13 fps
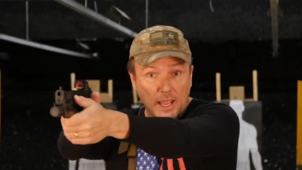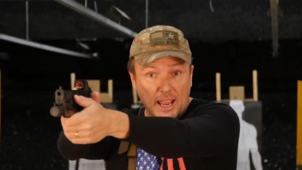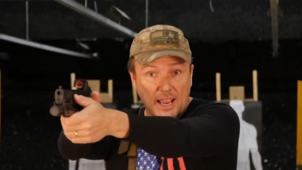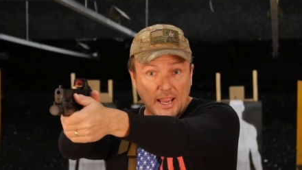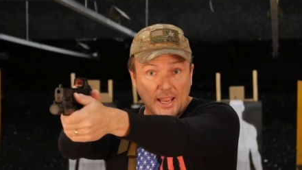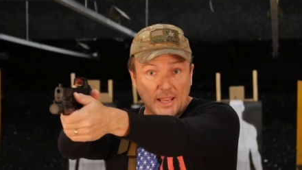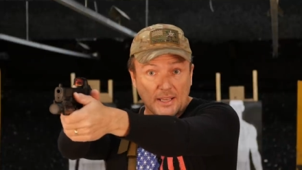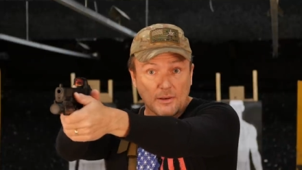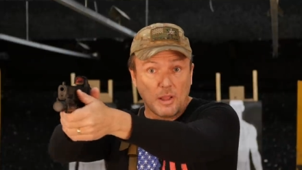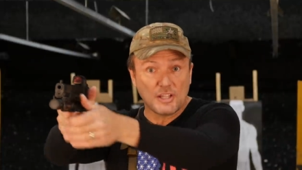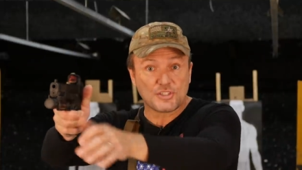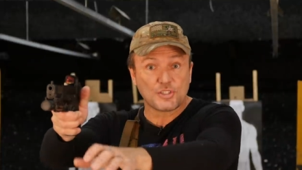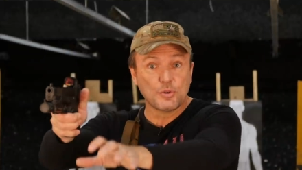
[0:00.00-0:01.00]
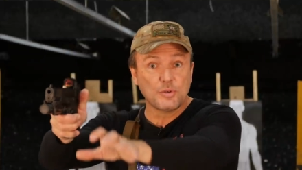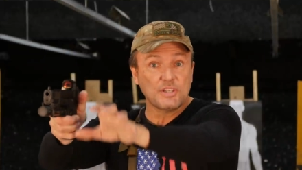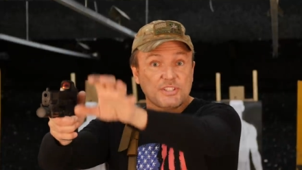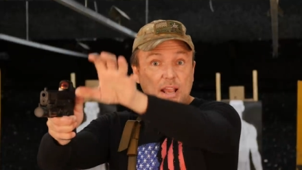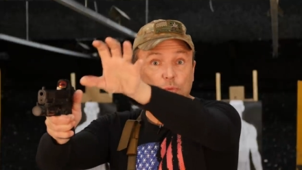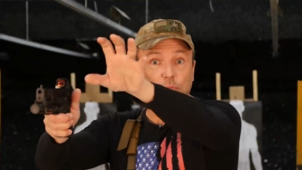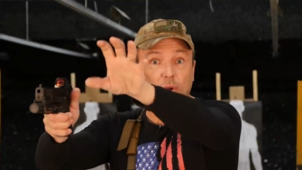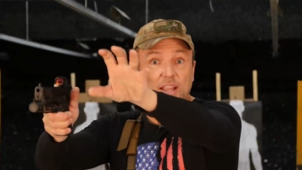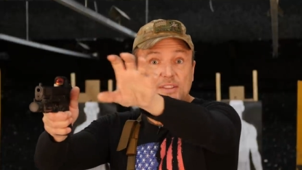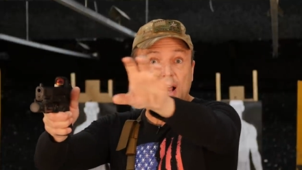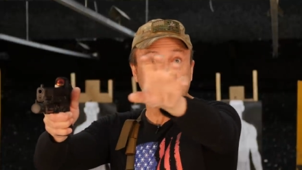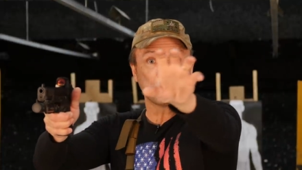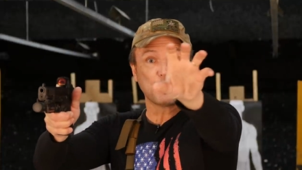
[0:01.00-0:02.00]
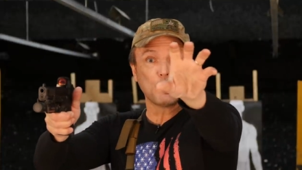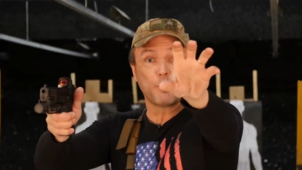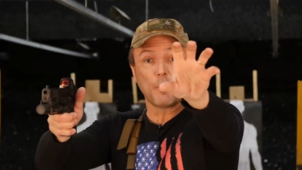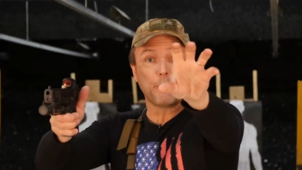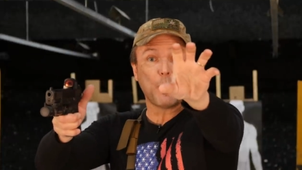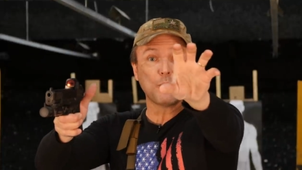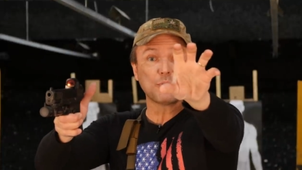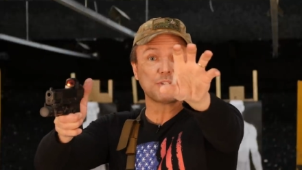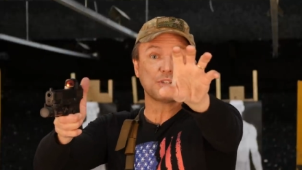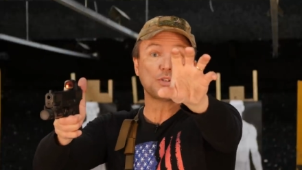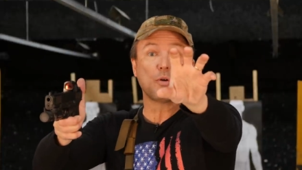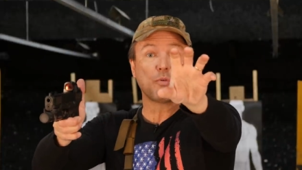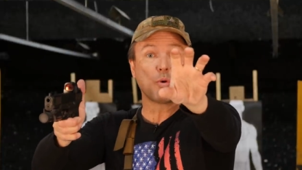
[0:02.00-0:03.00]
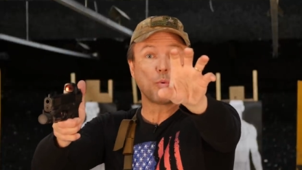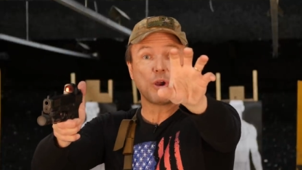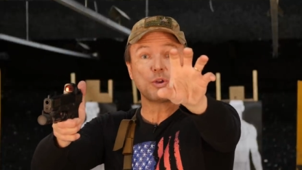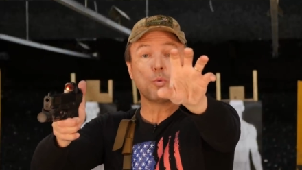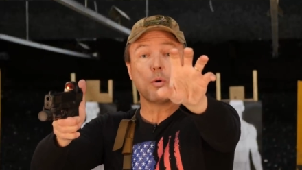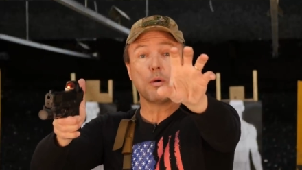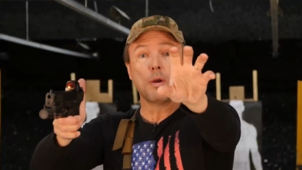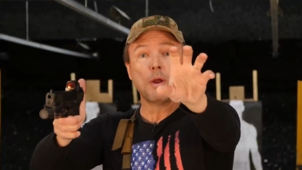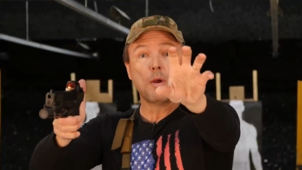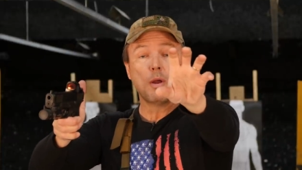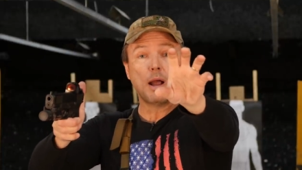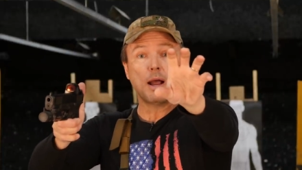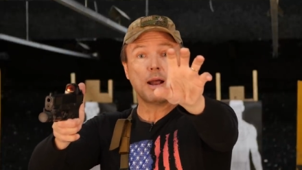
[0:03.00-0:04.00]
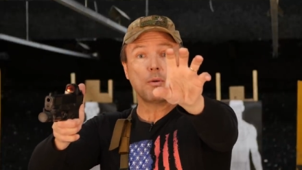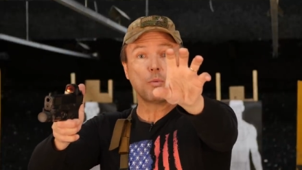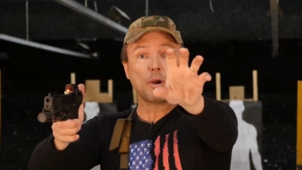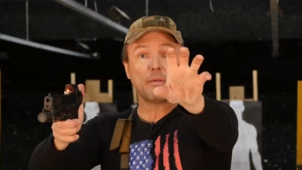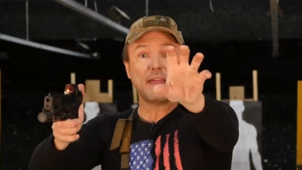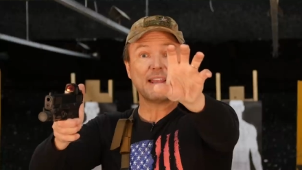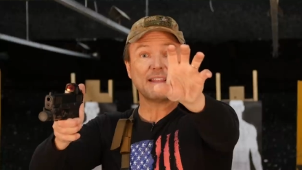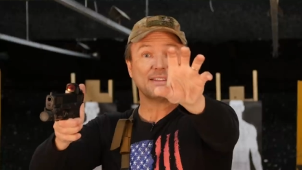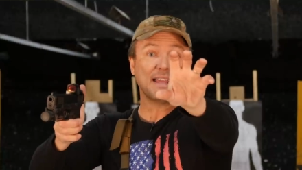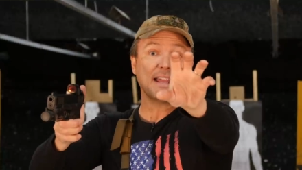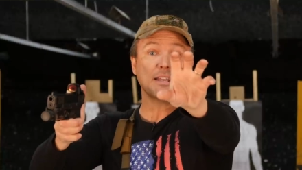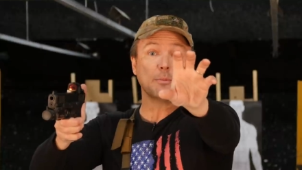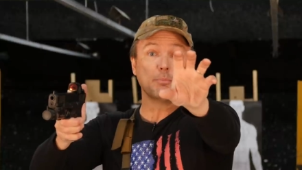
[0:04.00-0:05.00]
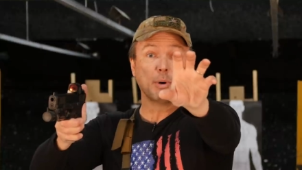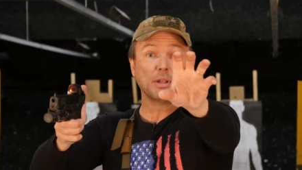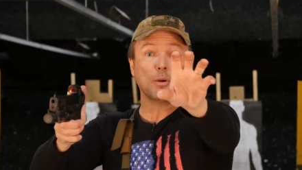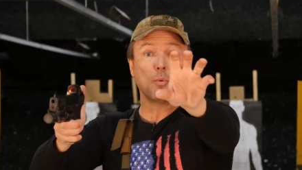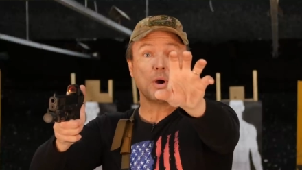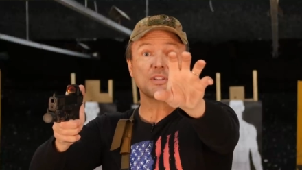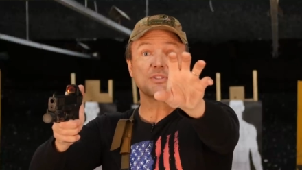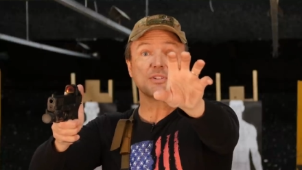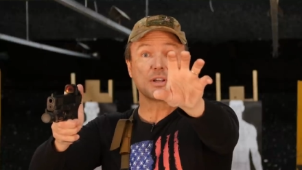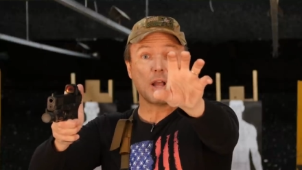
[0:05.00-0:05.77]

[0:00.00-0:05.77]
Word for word: And as soon as that red dot superimposes over where, you, uh, where that intended bullet wants to